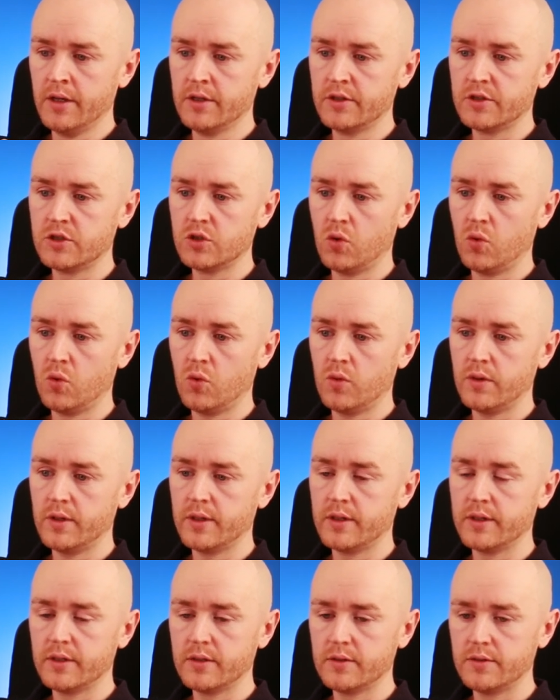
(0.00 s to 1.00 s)
So
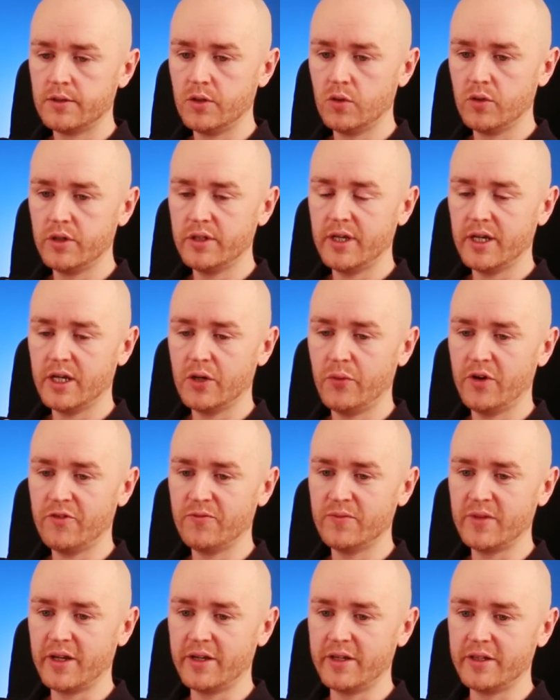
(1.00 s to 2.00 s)
the only takeaway
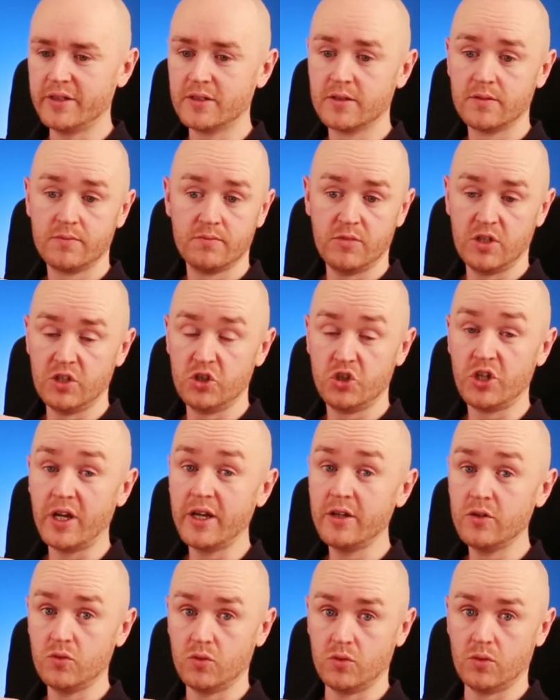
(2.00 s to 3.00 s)
from that is, in
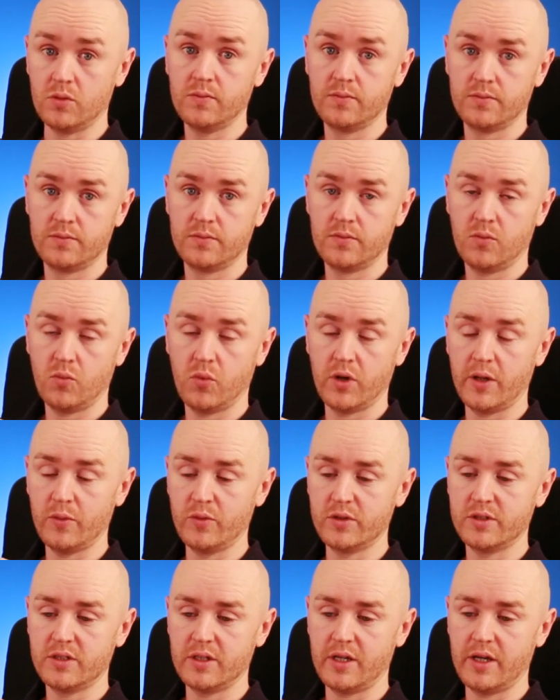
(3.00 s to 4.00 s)
general, what I
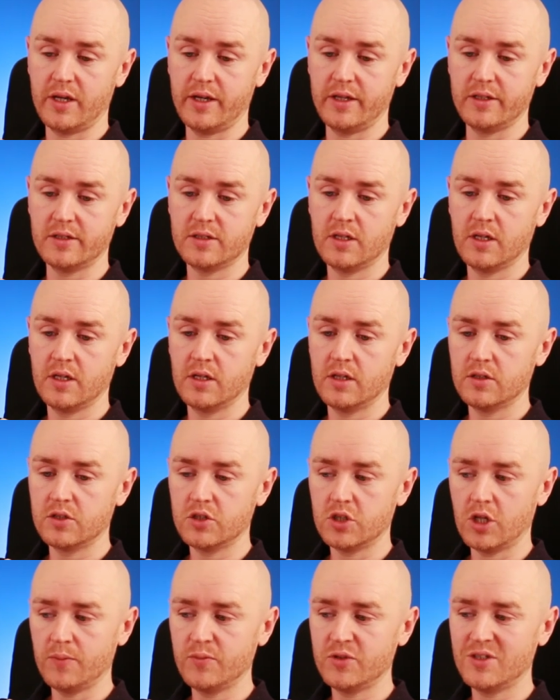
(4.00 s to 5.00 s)
would say is
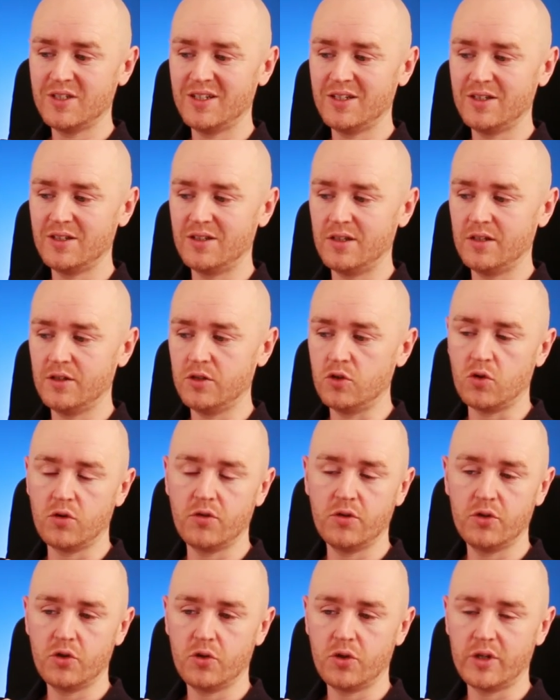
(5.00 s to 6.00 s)
stop seeing your
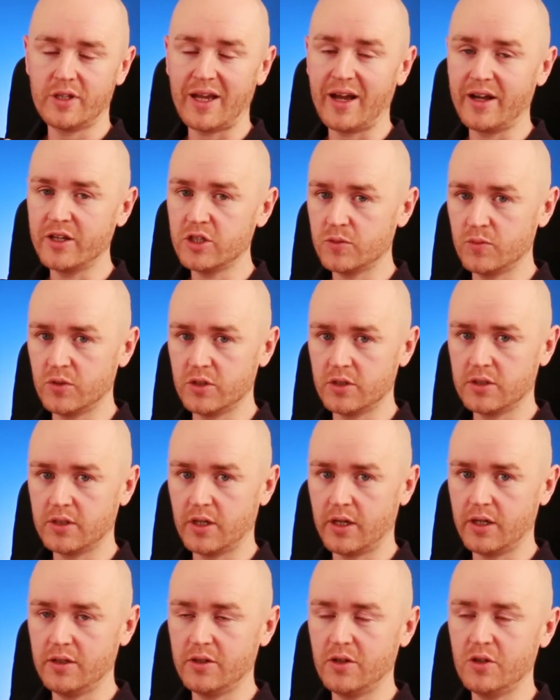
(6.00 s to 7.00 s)
attachment
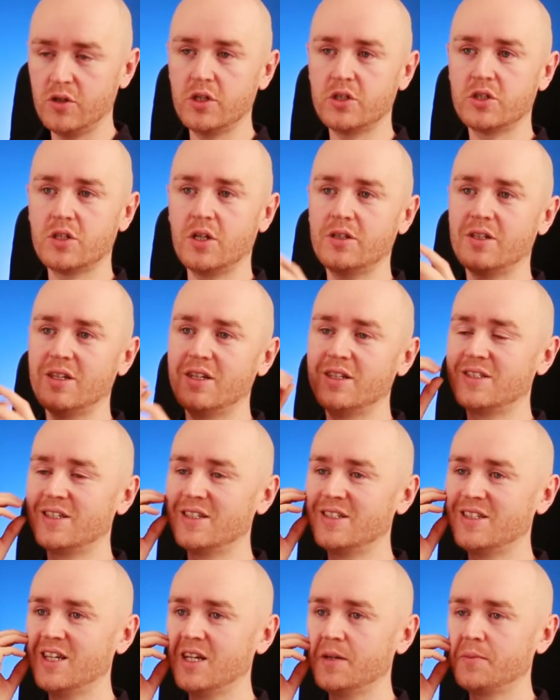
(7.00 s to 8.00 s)
style. It's
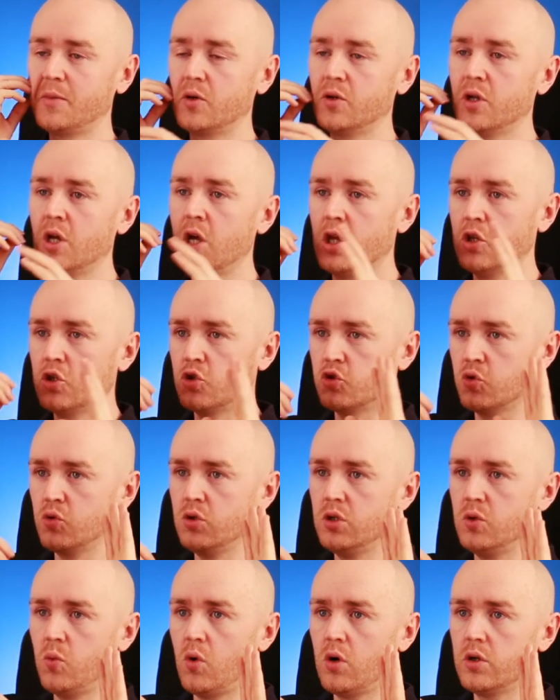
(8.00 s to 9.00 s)
this thing about there's
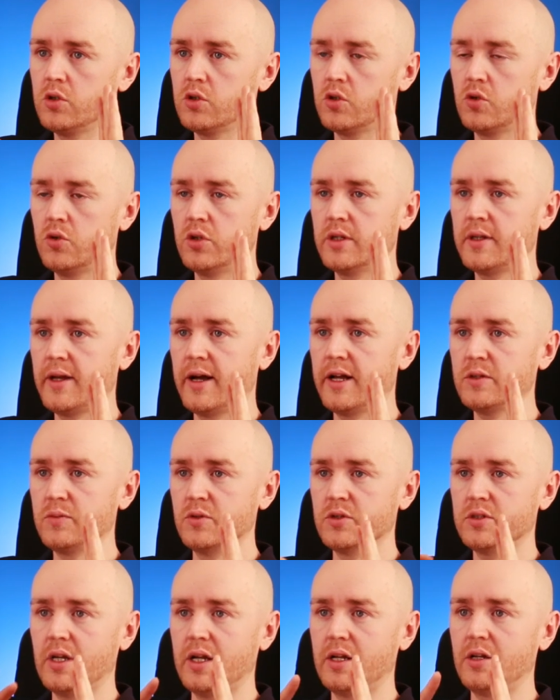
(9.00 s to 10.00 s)
only one good
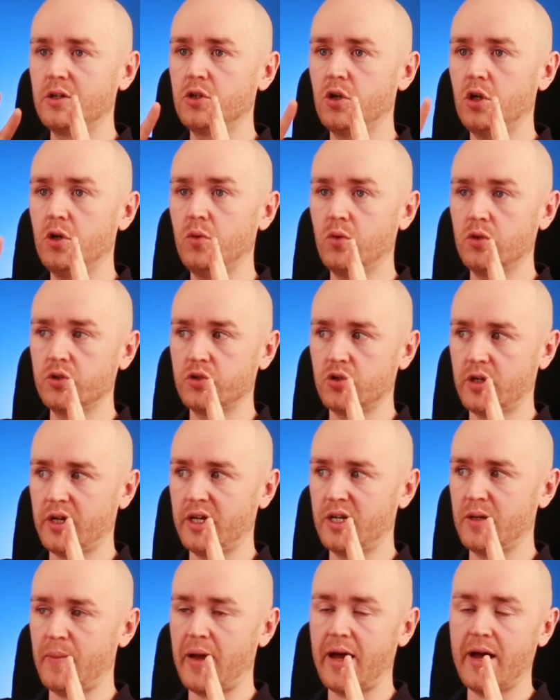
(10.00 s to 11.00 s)
attachment style and the other ones are
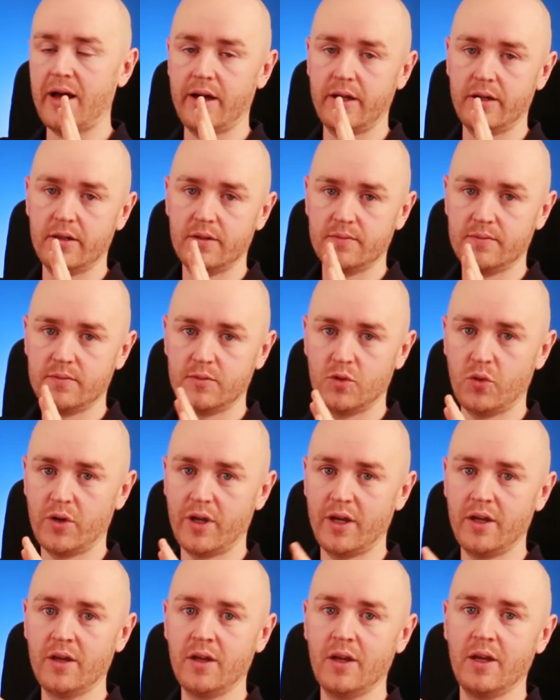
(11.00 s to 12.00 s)
kind of bad.
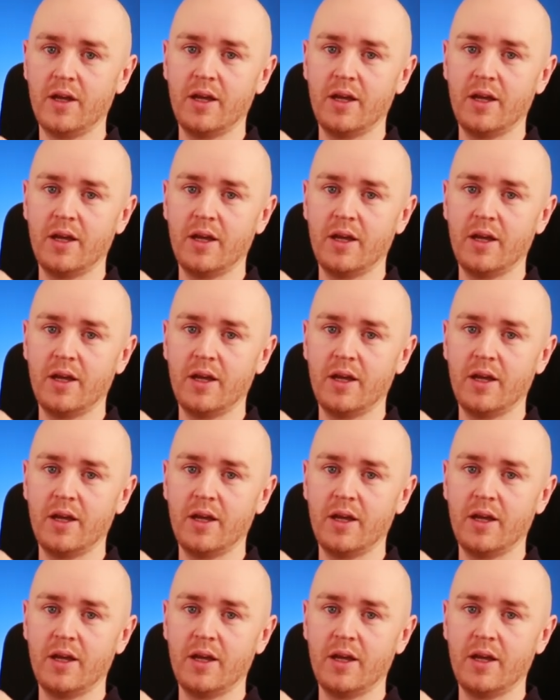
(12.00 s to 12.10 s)
Okay.